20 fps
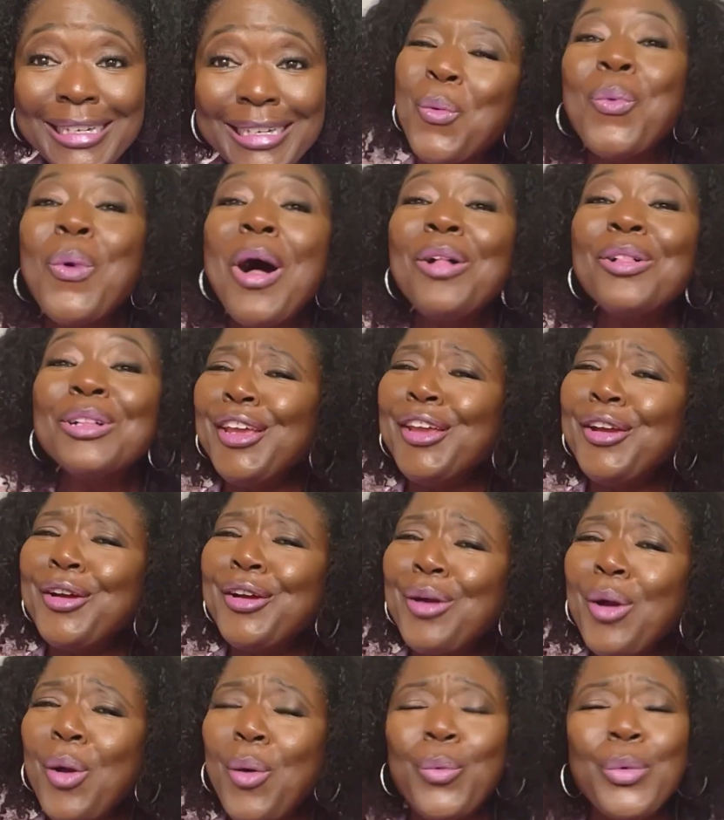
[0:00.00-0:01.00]
Well,
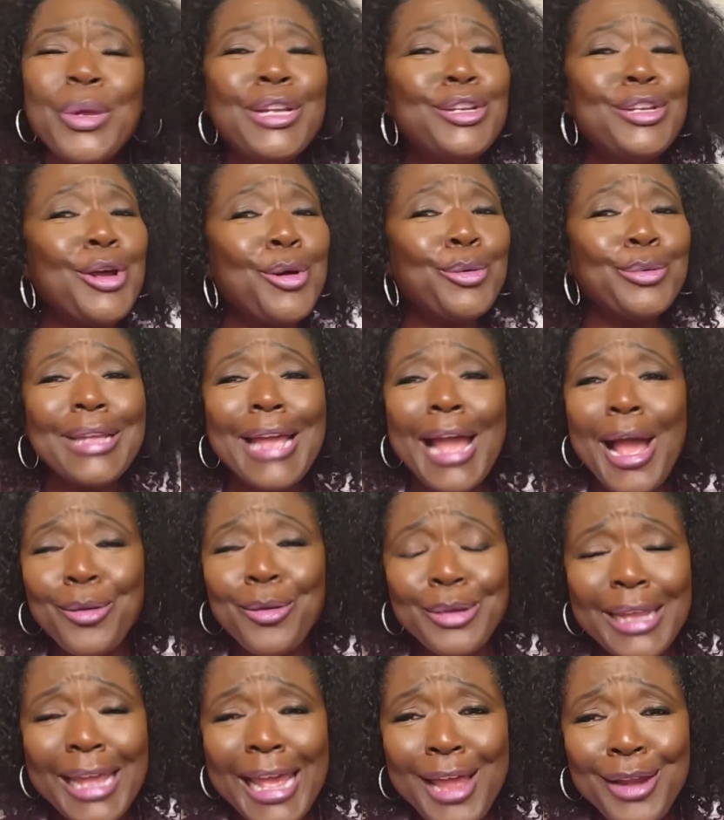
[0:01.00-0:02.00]
here we don't
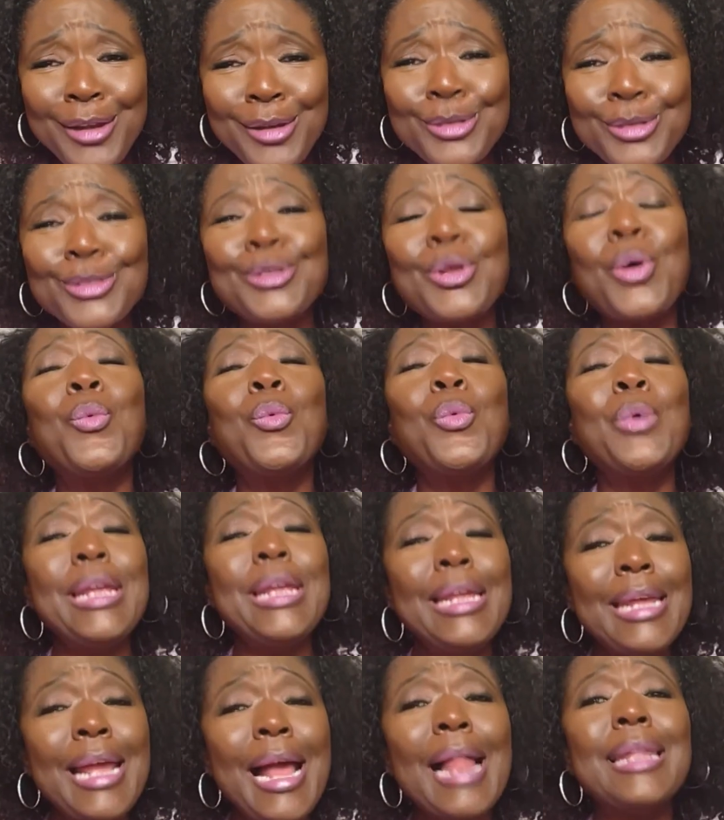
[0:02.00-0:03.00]
count candles,
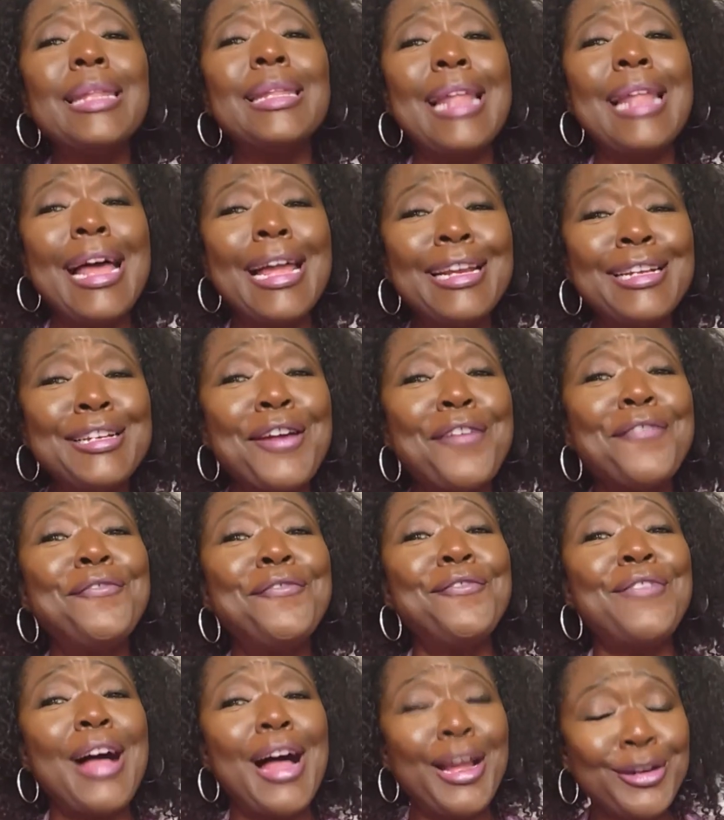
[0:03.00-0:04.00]
we light
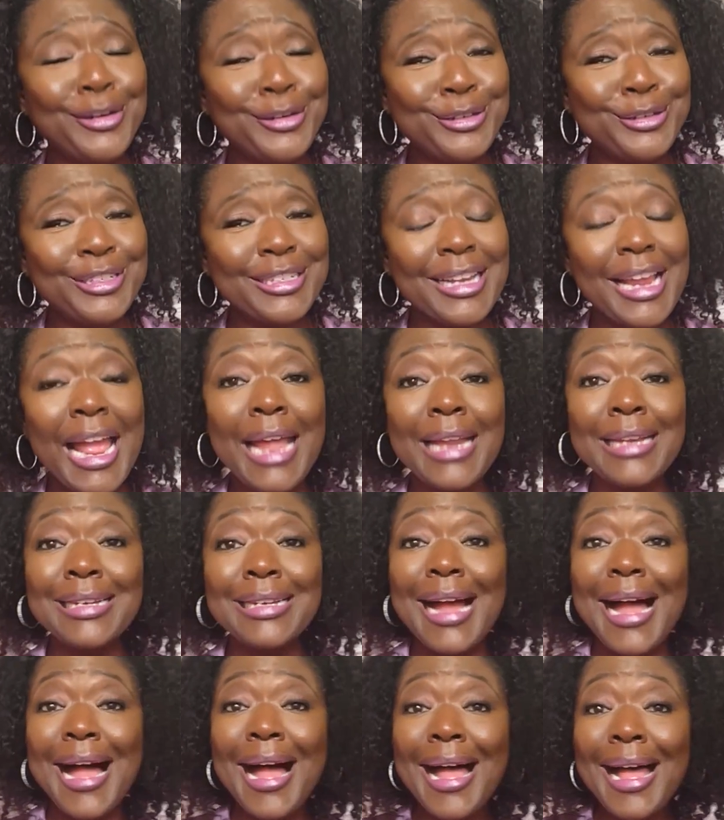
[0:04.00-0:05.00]
fires. And
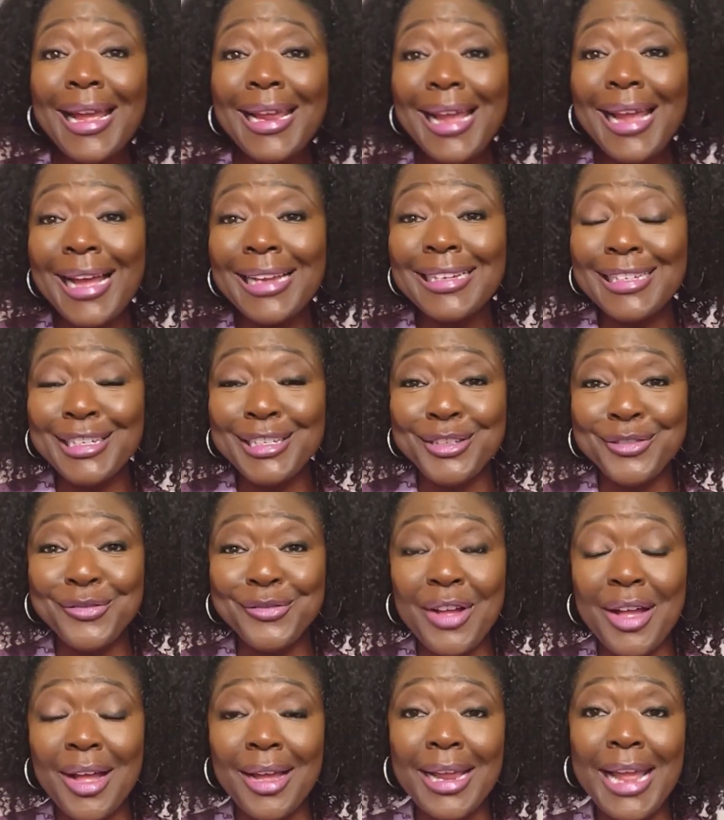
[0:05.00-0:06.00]
I
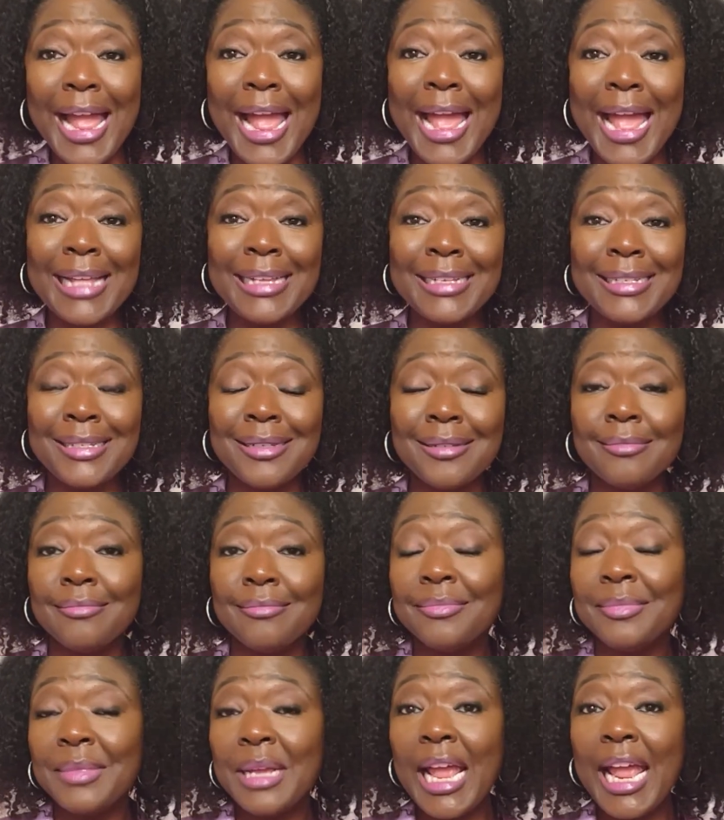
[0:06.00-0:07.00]
identify as
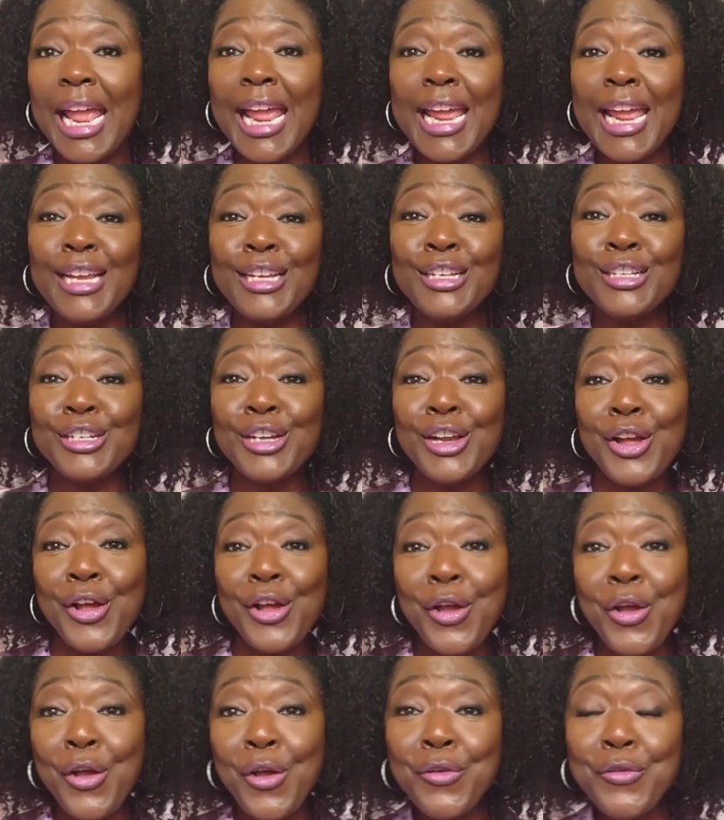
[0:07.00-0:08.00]
age
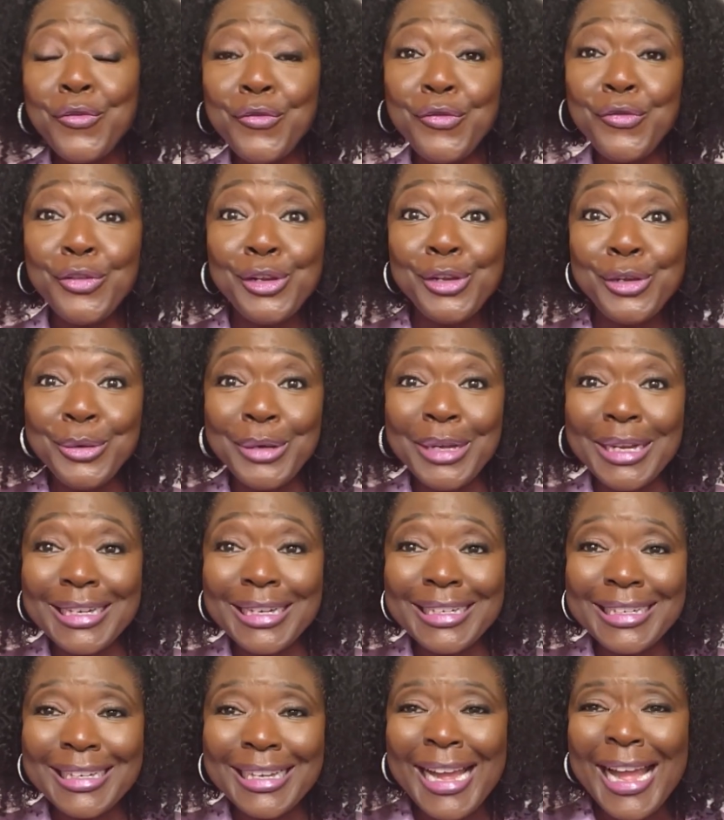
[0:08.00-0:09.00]

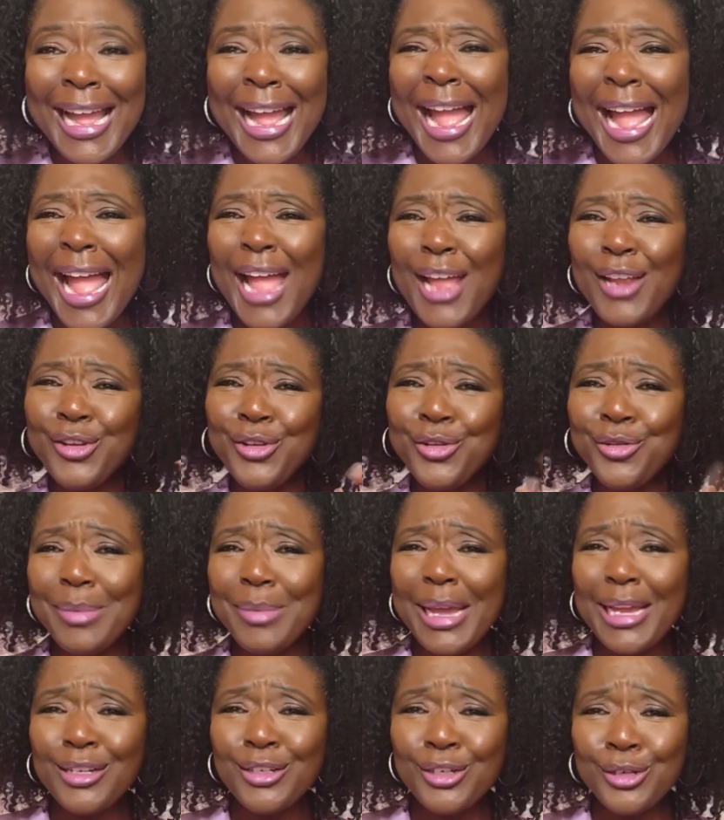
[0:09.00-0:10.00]
fluid. And you
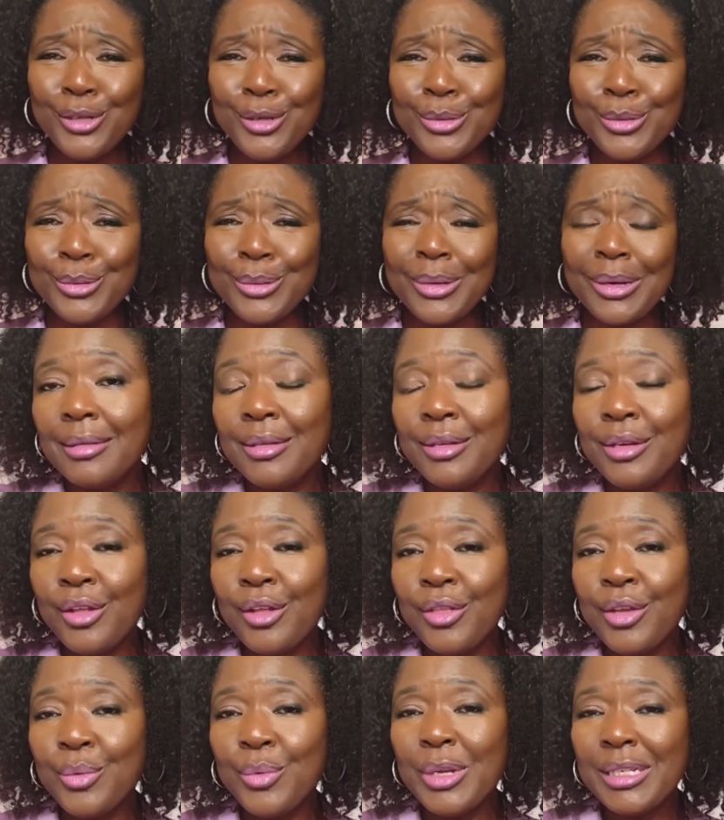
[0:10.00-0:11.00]
may too.
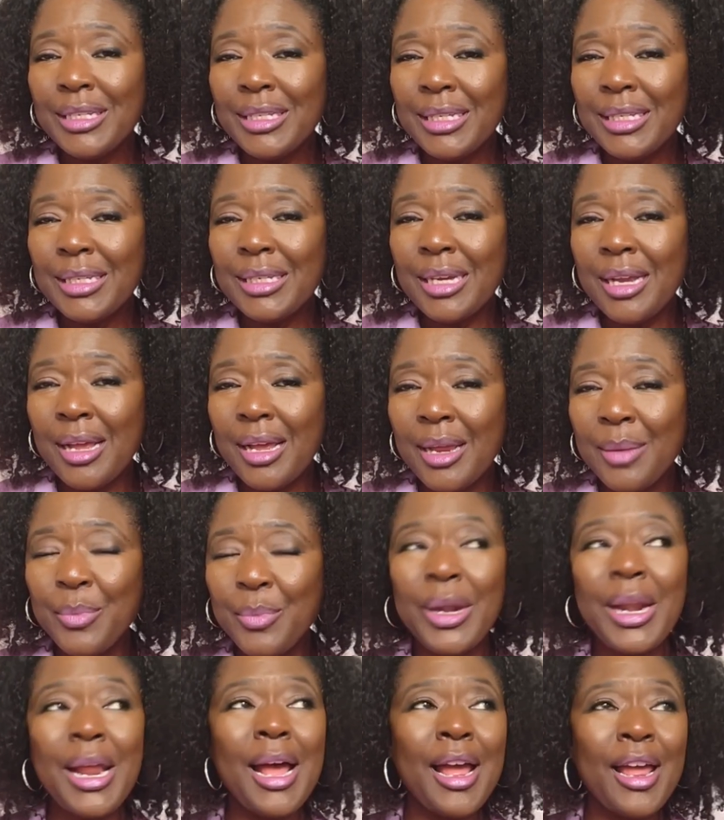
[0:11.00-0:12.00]
There was this time
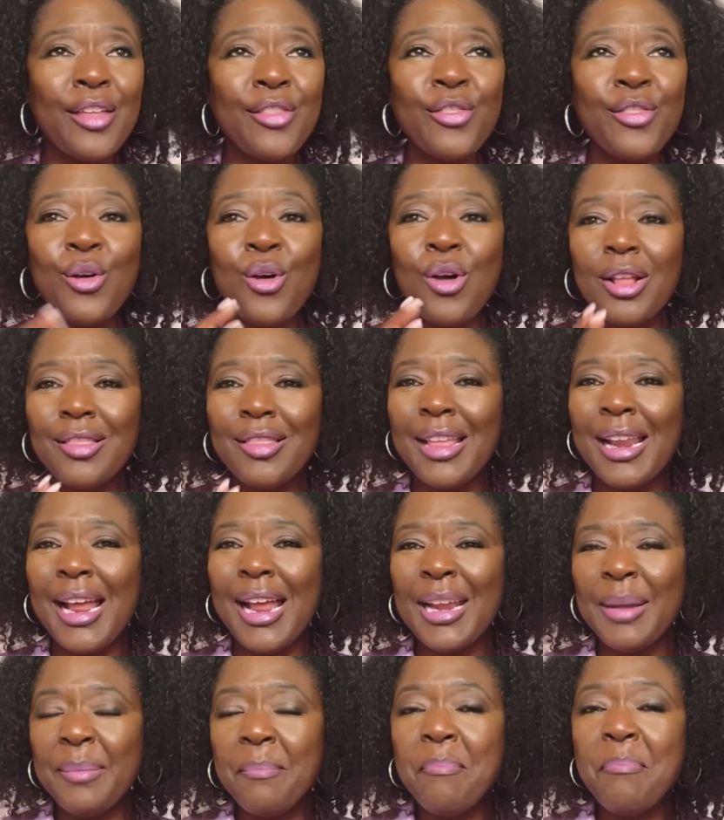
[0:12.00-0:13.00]
when I thought that
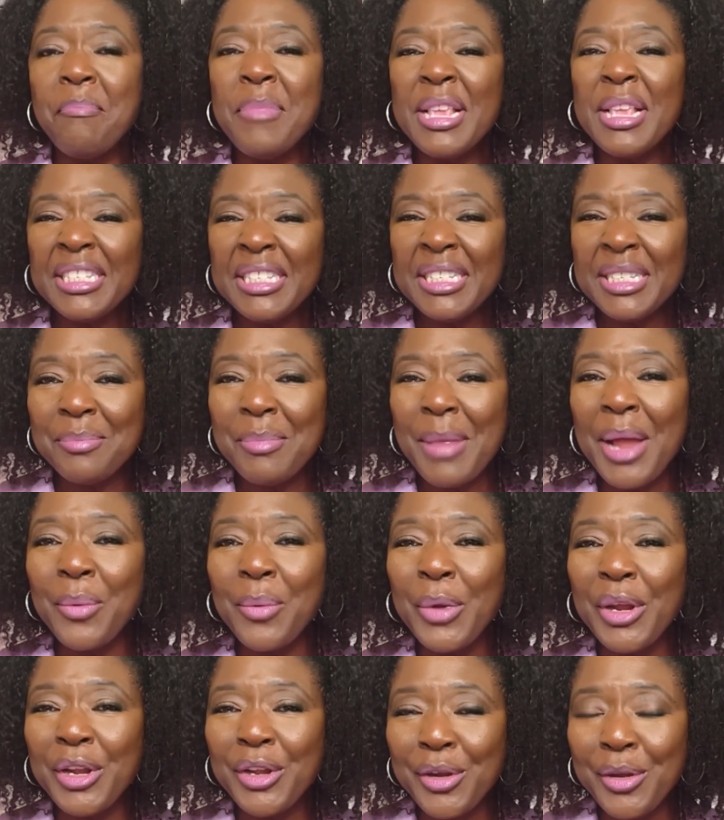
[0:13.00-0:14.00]
I'd missed my
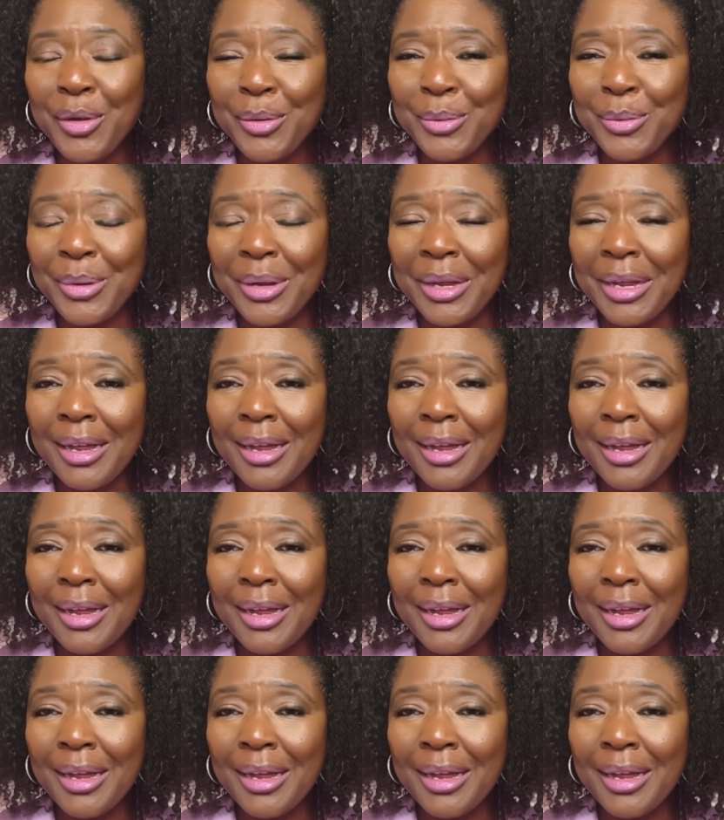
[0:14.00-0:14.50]
window.